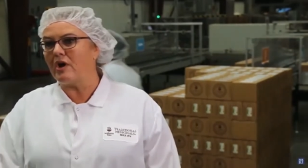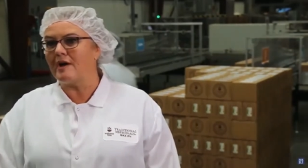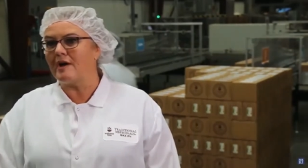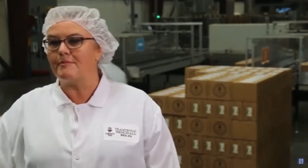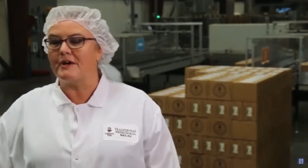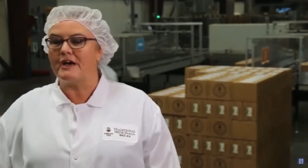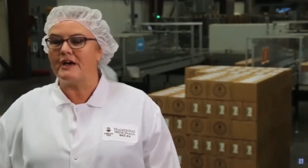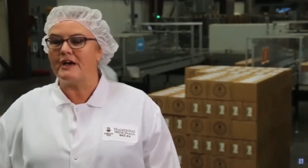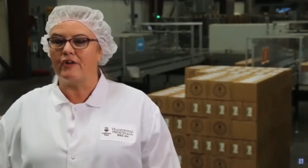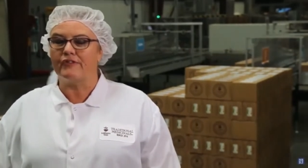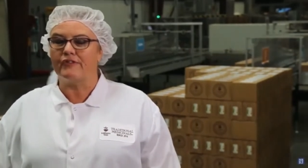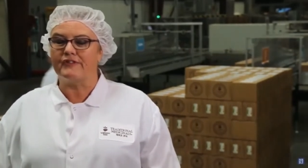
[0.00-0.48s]

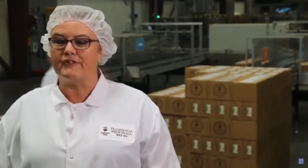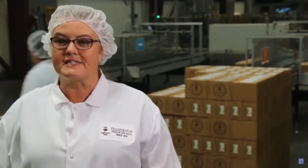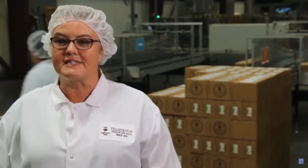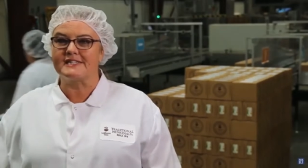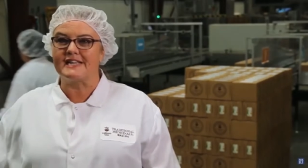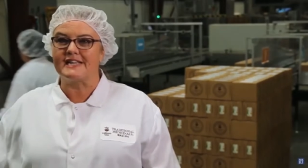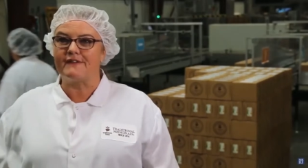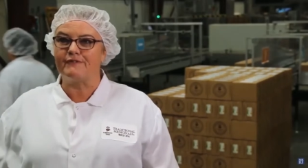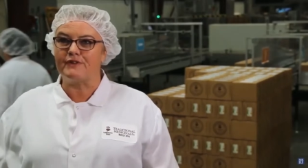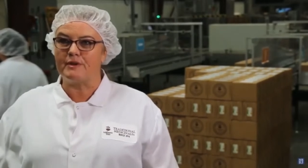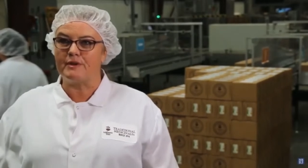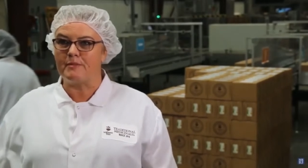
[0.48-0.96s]
I'm a health
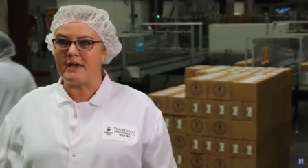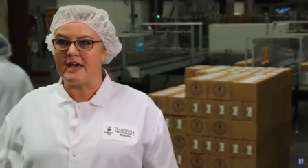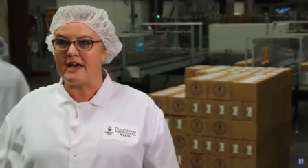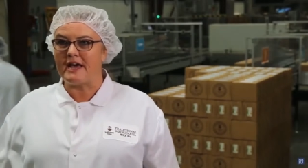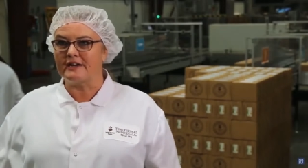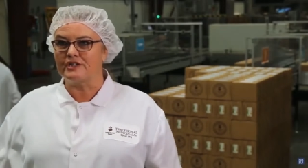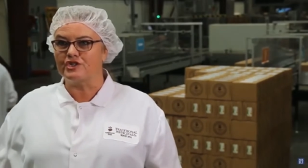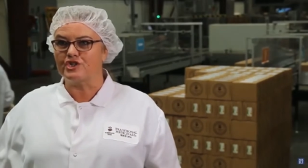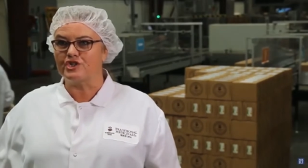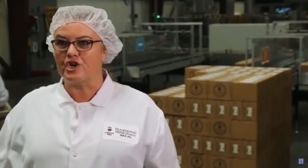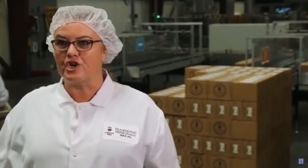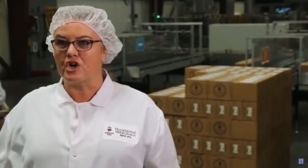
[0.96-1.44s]
and safety
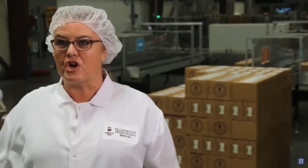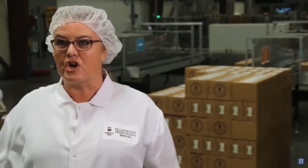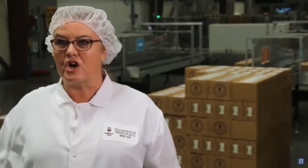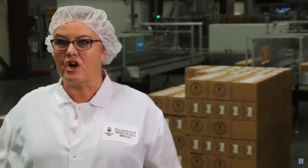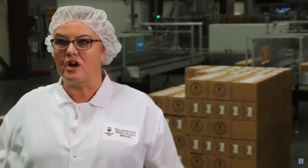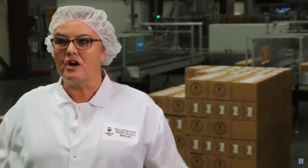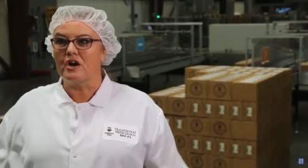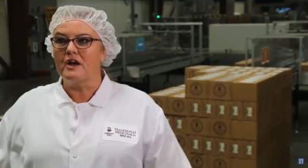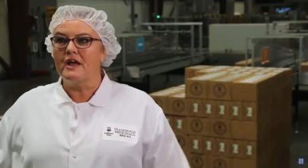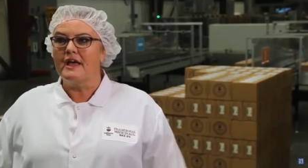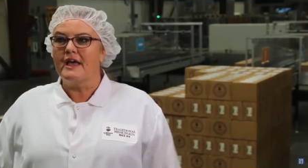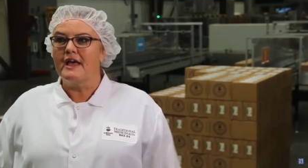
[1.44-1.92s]

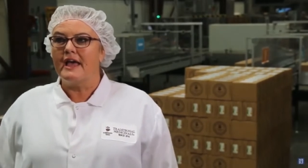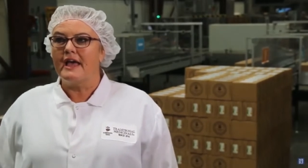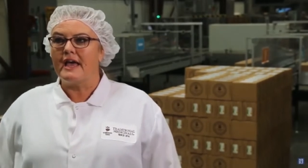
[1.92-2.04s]
manager